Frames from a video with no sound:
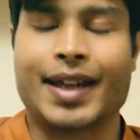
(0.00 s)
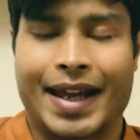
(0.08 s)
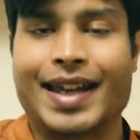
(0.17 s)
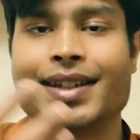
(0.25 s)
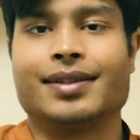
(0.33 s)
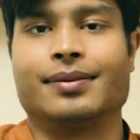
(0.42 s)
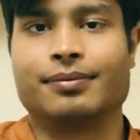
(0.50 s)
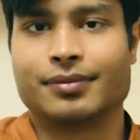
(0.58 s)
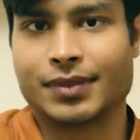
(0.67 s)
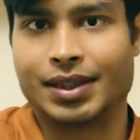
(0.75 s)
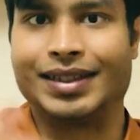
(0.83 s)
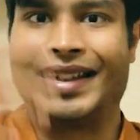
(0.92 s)
And
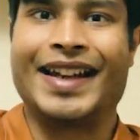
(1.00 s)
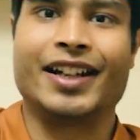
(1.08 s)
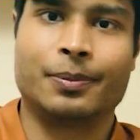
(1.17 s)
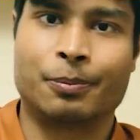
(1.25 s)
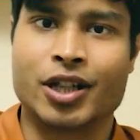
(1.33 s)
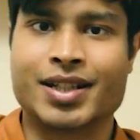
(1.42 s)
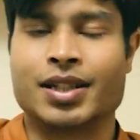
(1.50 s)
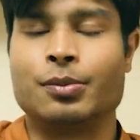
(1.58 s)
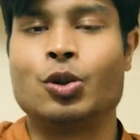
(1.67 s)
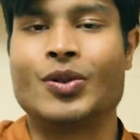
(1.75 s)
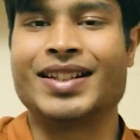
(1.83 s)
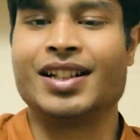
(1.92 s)
later parts of the
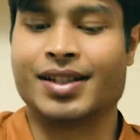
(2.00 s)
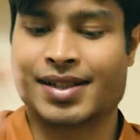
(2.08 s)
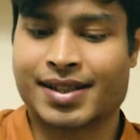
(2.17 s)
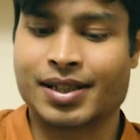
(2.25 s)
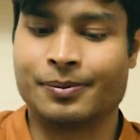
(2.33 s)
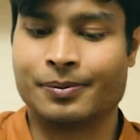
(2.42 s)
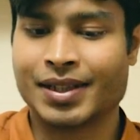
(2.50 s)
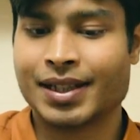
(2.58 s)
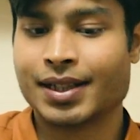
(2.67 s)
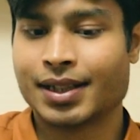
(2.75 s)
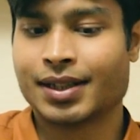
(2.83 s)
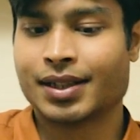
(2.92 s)
movie, there's some
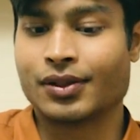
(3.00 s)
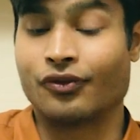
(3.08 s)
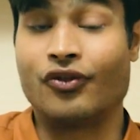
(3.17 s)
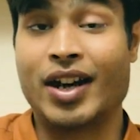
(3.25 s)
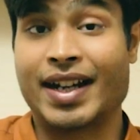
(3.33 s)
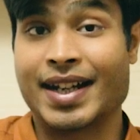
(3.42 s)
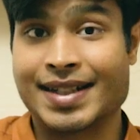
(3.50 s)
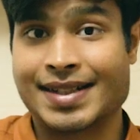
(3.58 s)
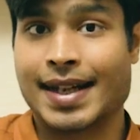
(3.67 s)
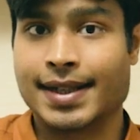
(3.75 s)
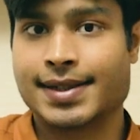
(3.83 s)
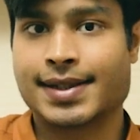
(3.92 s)
very
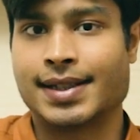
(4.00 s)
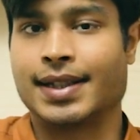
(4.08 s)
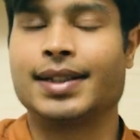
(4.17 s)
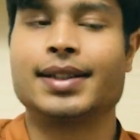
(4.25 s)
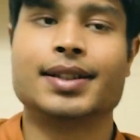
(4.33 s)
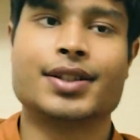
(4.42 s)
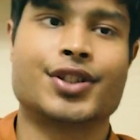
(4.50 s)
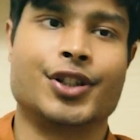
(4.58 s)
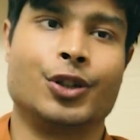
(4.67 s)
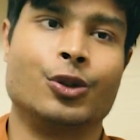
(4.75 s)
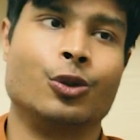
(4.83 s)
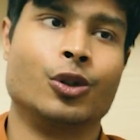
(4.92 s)
intense scene.
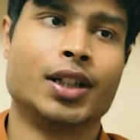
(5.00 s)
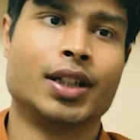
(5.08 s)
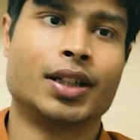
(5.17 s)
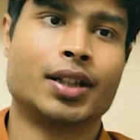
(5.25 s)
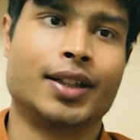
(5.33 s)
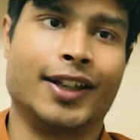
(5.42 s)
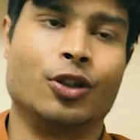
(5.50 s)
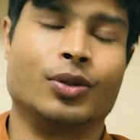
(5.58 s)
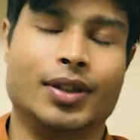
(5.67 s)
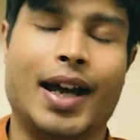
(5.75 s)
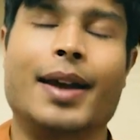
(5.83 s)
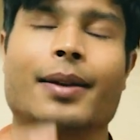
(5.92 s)
So
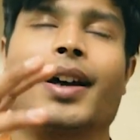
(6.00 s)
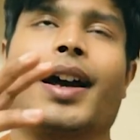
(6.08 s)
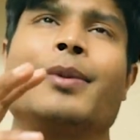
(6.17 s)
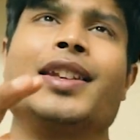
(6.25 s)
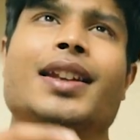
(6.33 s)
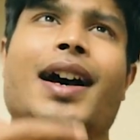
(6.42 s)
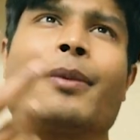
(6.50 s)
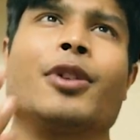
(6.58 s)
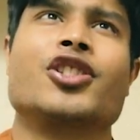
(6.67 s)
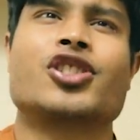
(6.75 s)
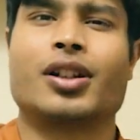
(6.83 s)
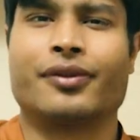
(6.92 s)
I mean, I'm
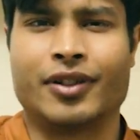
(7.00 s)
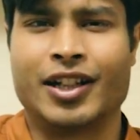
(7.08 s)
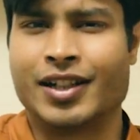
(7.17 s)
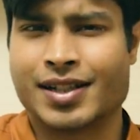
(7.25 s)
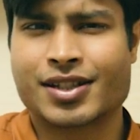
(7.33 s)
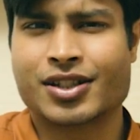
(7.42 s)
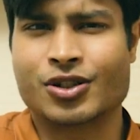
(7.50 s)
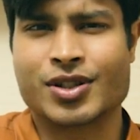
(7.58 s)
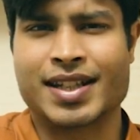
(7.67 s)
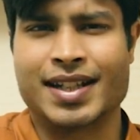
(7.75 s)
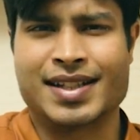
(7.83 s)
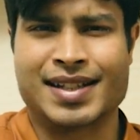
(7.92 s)
not sure if whether it's to
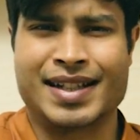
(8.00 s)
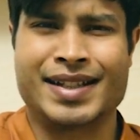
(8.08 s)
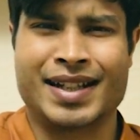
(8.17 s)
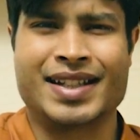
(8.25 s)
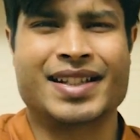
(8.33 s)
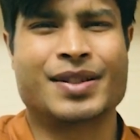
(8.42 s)
say it's intense.